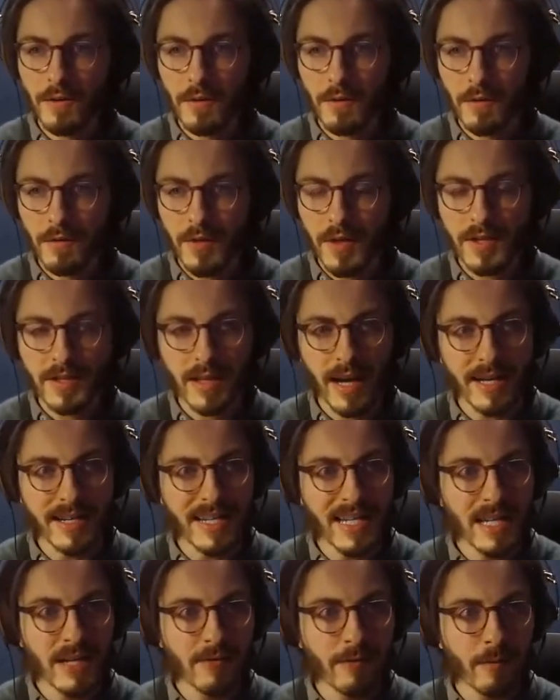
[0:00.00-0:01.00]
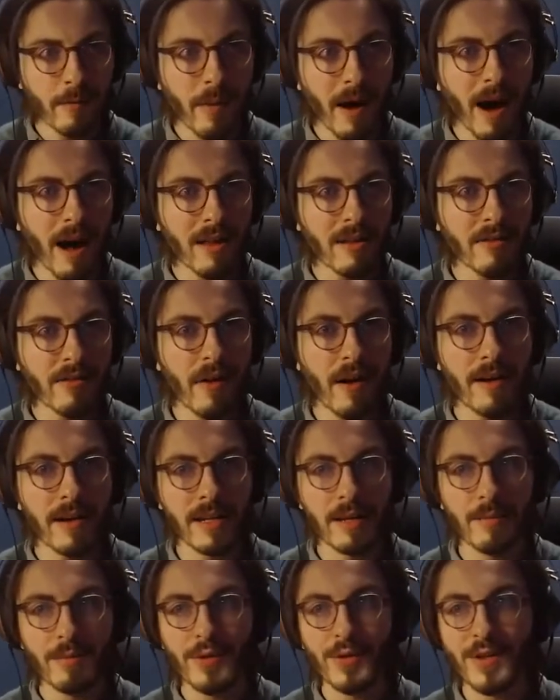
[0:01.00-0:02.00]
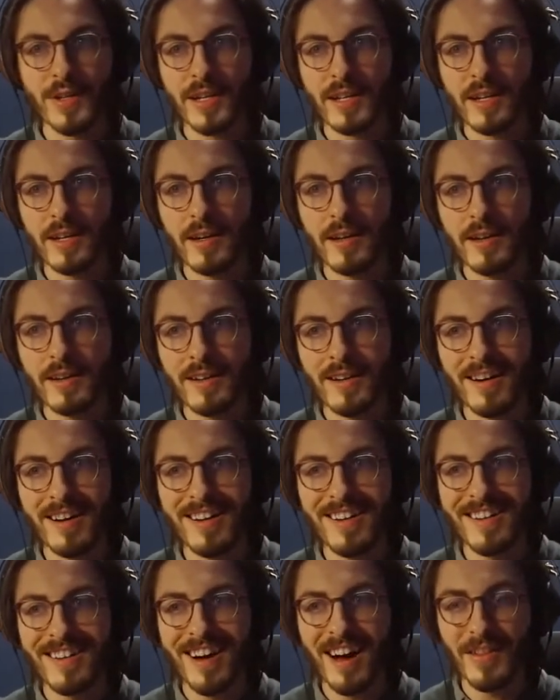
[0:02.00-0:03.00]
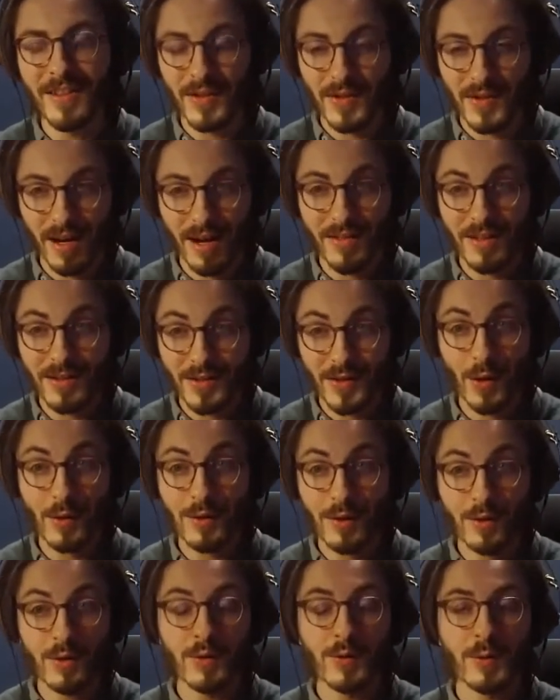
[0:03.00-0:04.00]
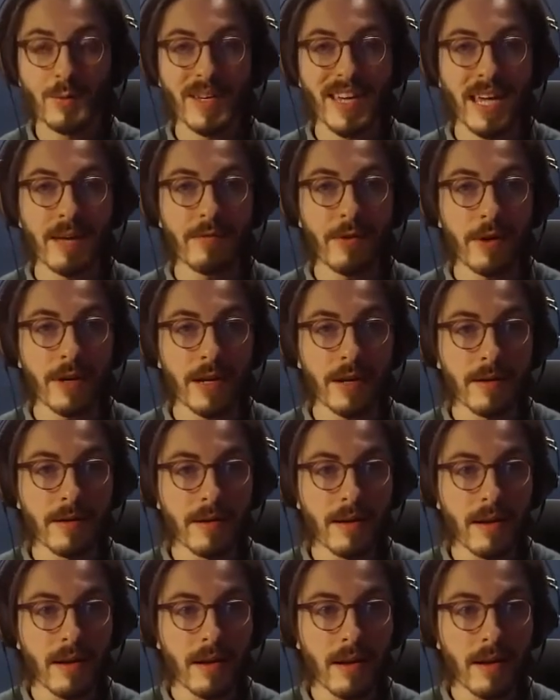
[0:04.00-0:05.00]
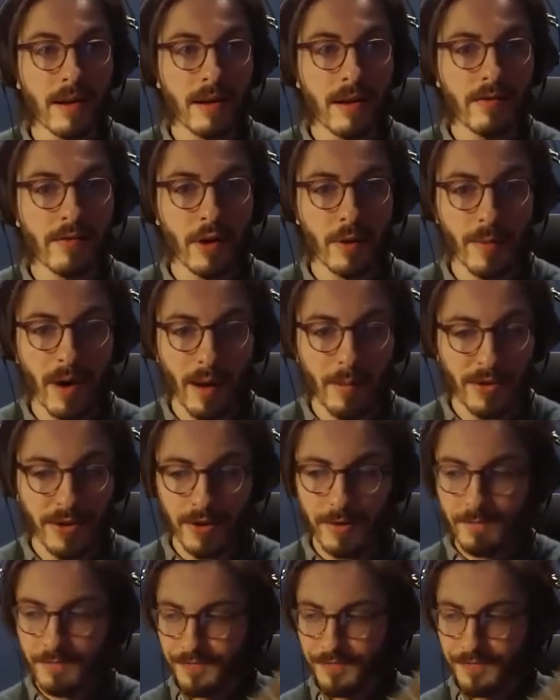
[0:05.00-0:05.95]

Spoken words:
This idea of polyphonic music on the solo lute became very, very popular.